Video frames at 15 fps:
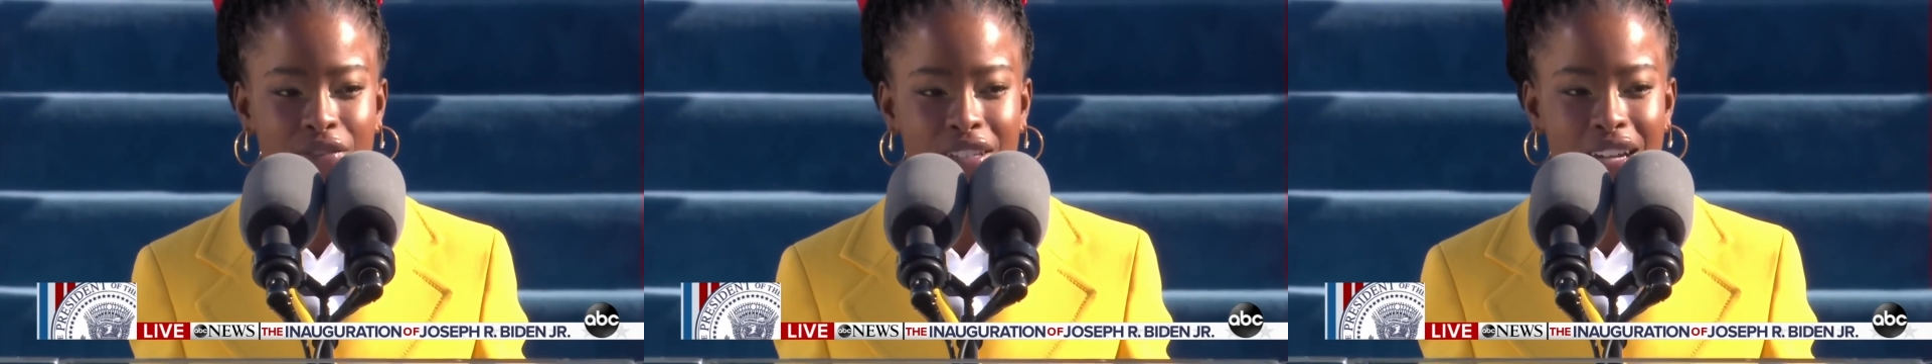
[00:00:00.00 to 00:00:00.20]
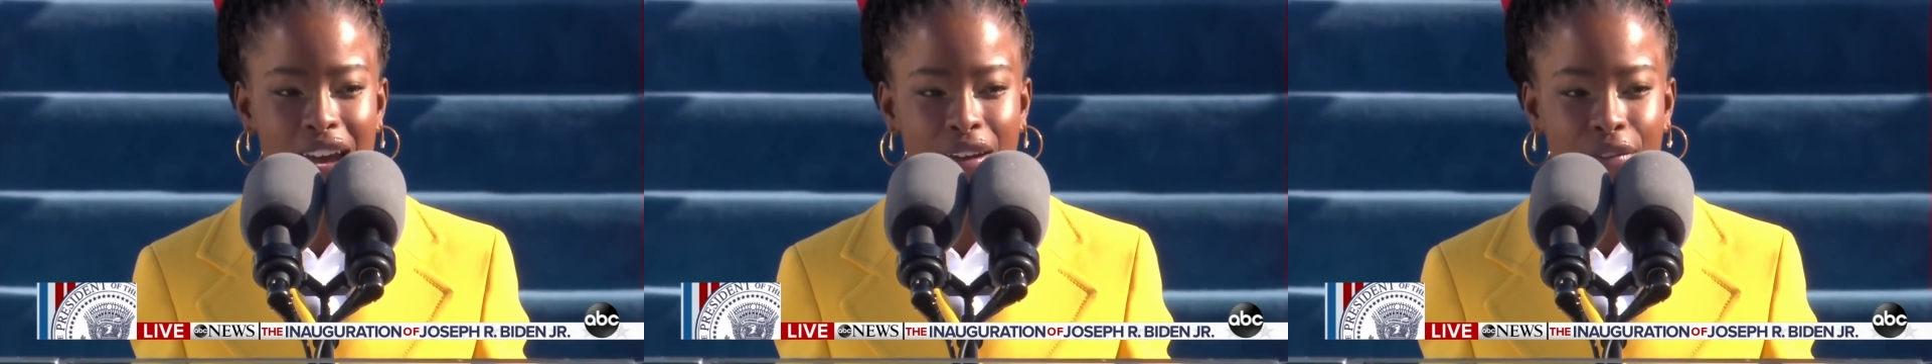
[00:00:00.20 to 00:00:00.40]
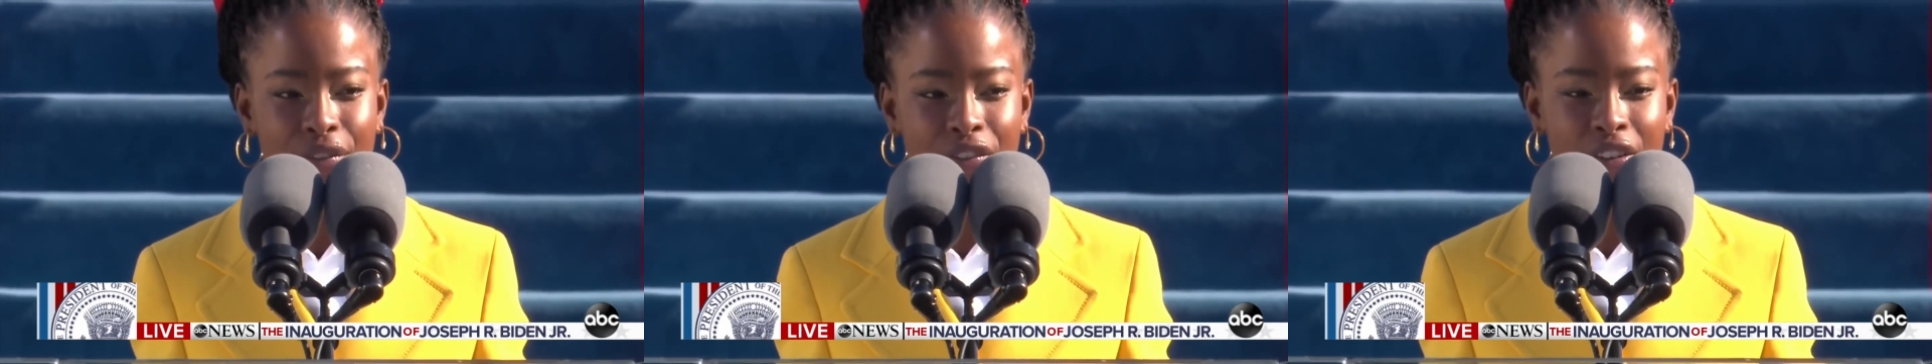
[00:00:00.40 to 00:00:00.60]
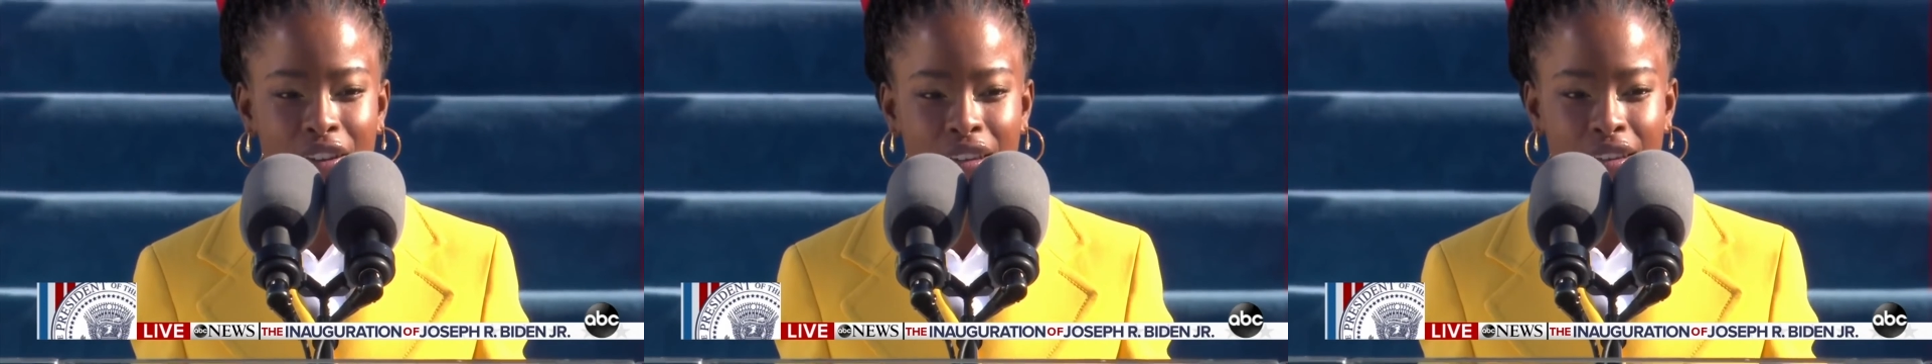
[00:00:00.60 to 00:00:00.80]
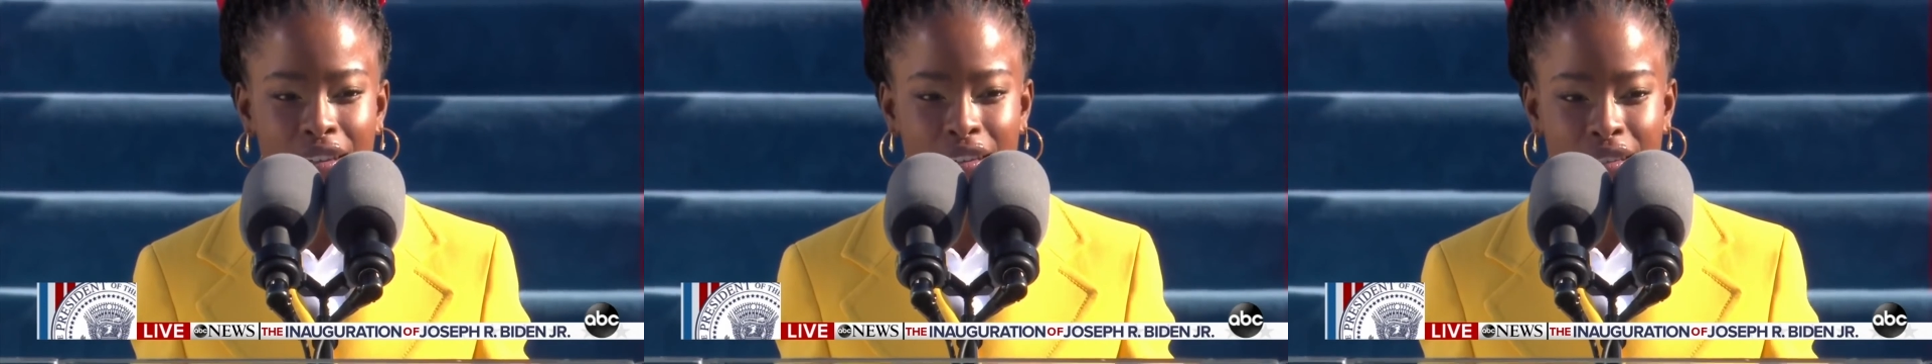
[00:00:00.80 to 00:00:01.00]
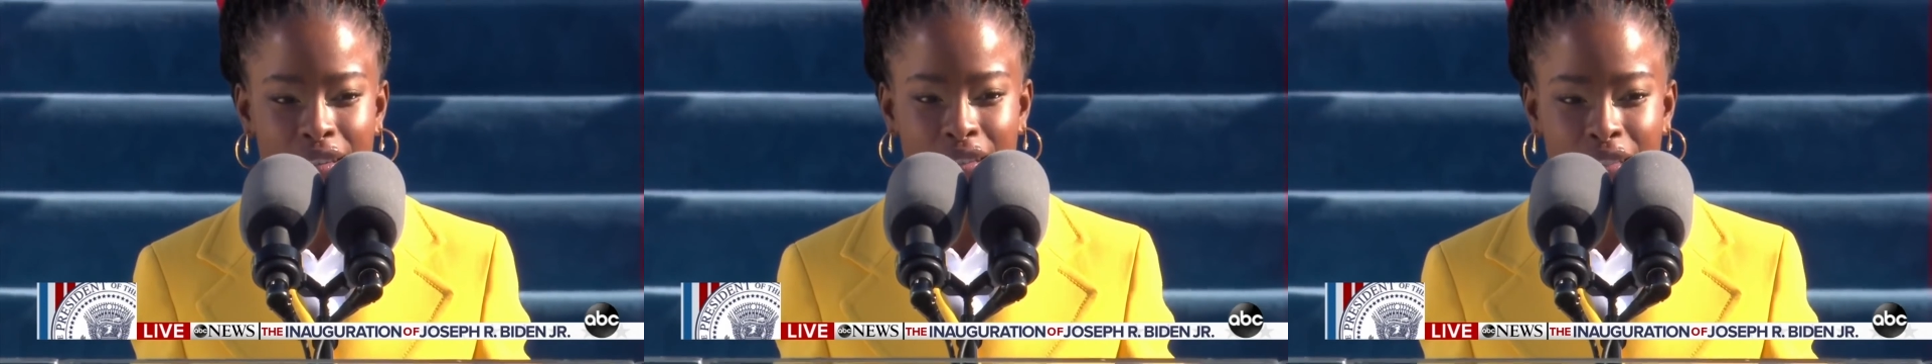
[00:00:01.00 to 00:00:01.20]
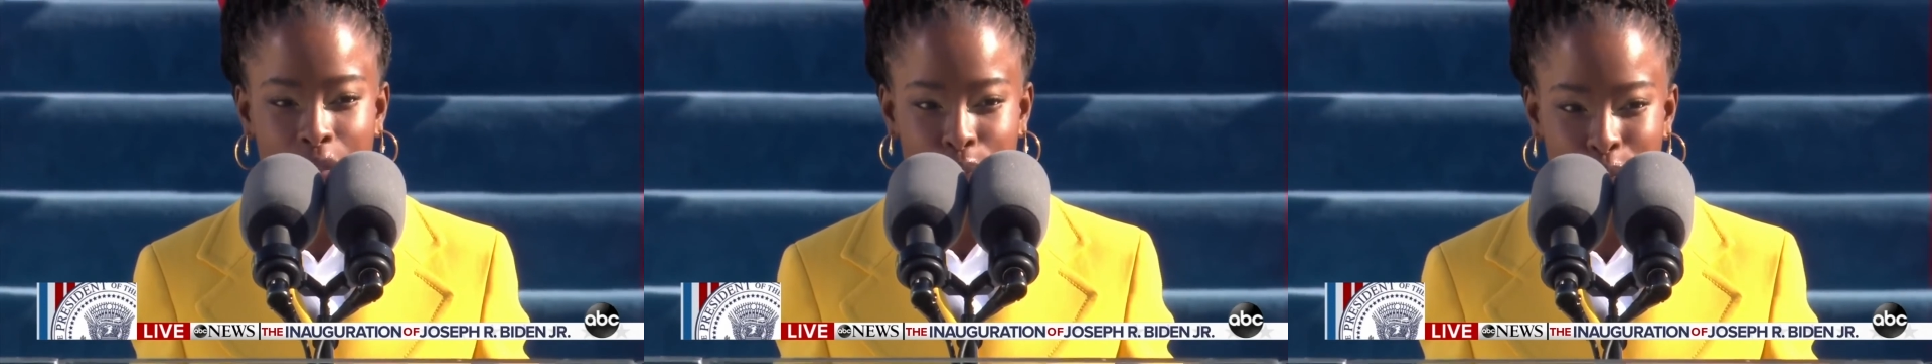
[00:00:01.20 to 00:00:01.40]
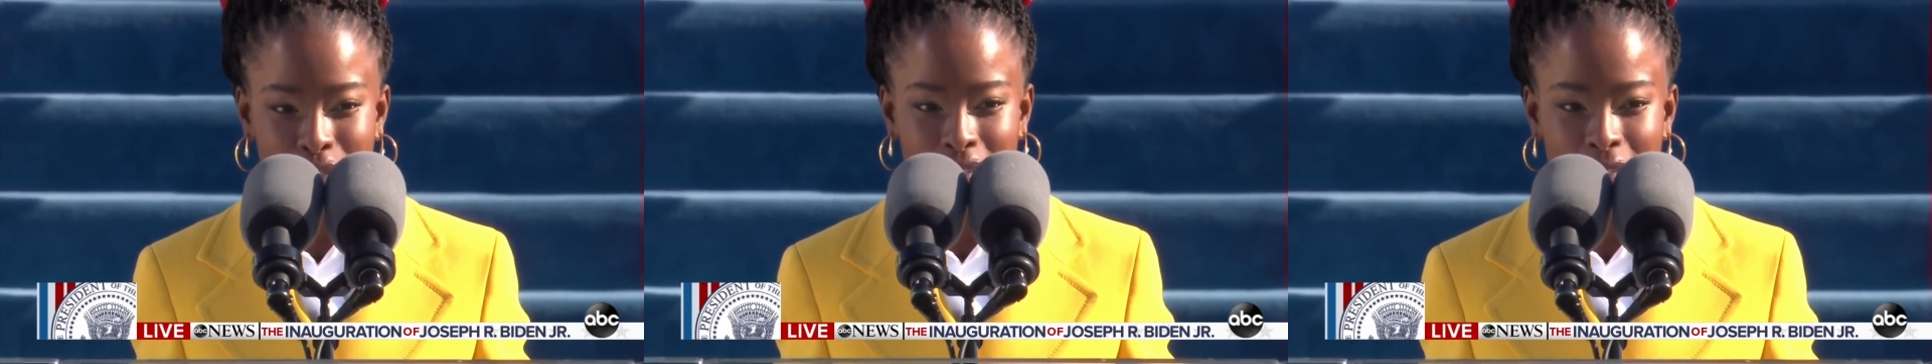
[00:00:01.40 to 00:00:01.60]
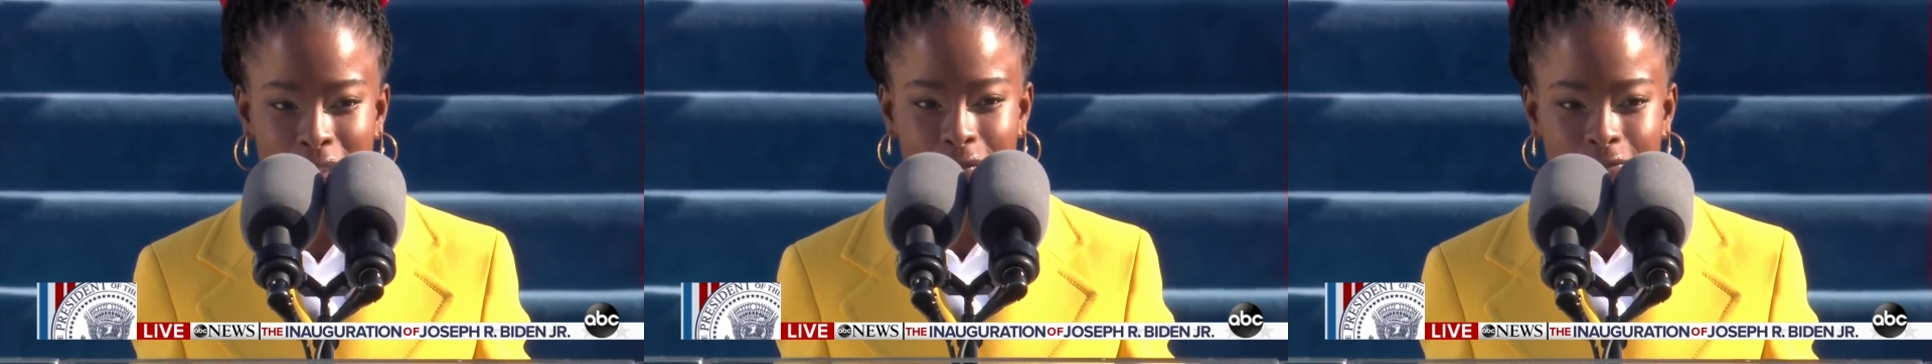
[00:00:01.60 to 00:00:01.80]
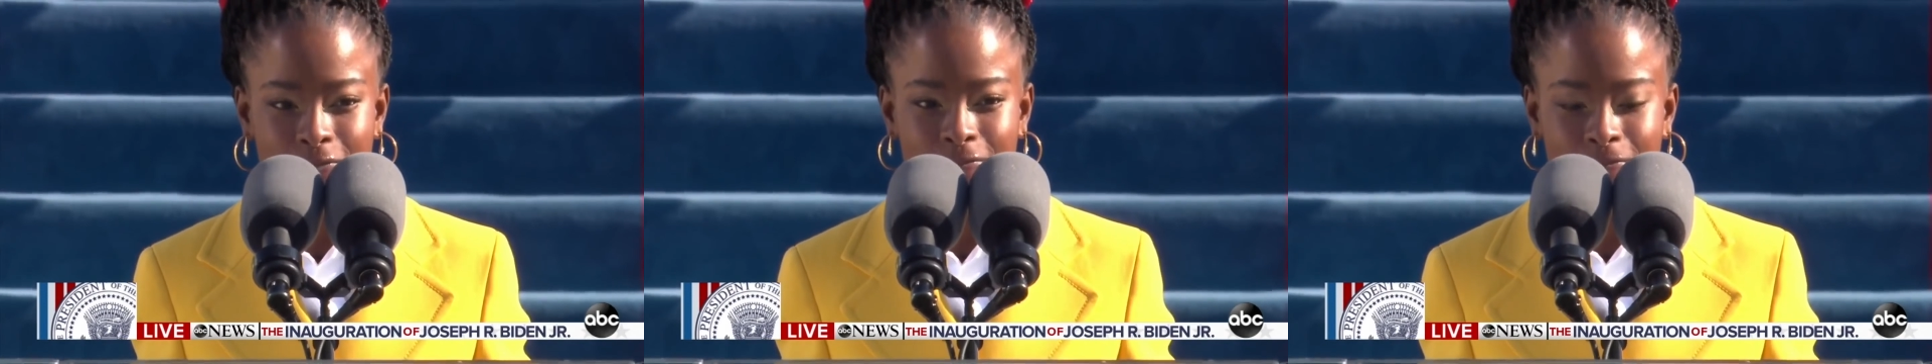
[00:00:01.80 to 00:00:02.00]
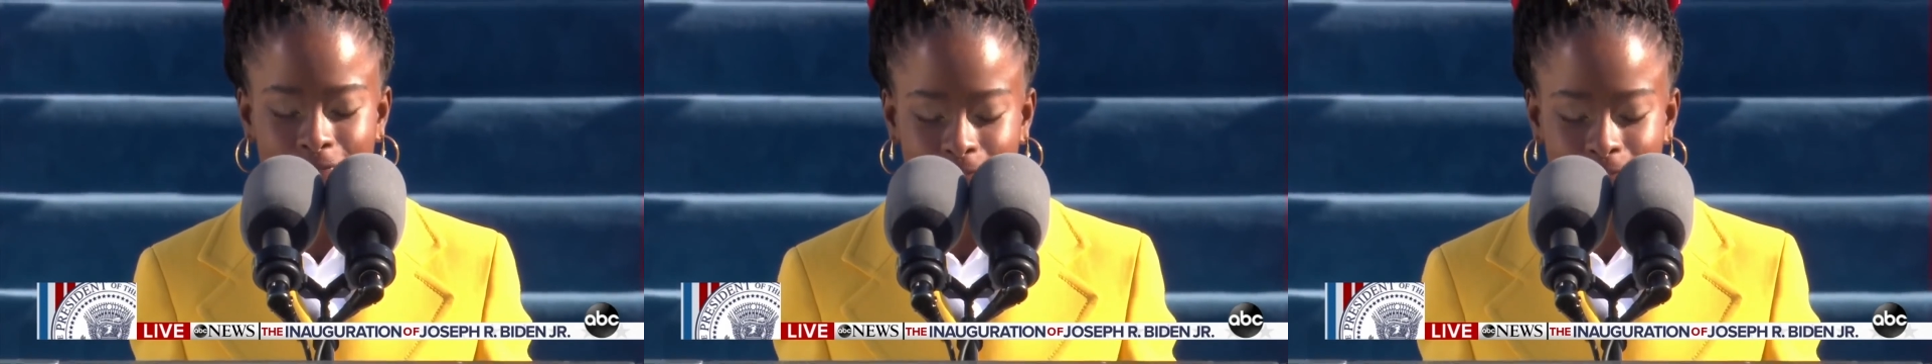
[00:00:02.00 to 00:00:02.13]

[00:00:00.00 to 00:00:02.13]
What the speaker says: enough to be it.